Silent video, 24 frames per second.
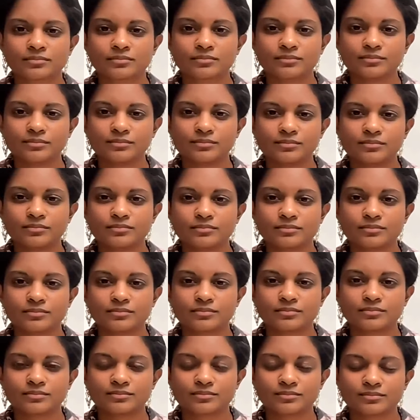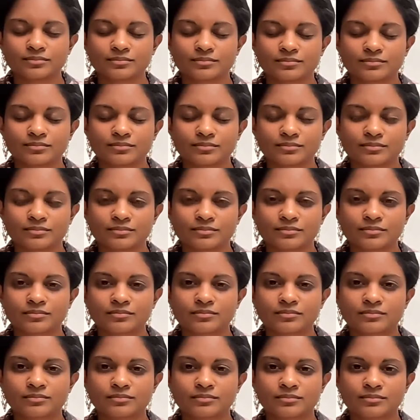
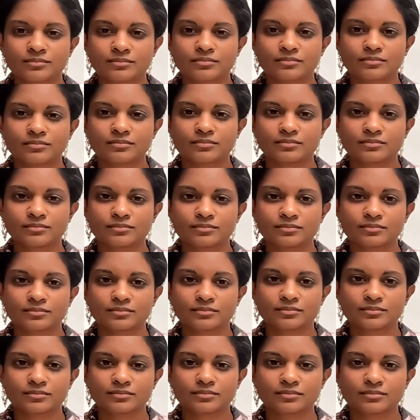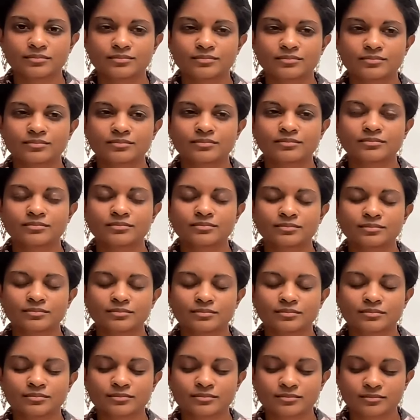
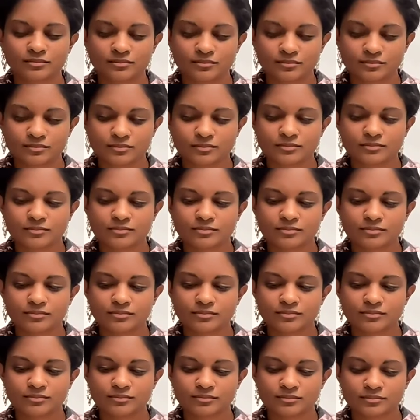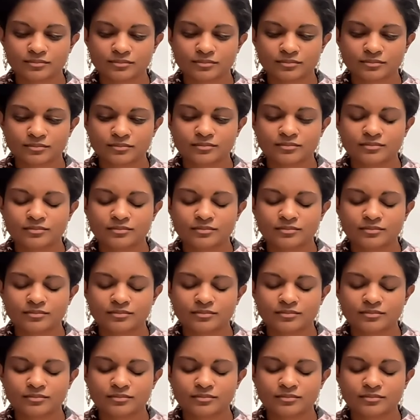The person shown says nothing.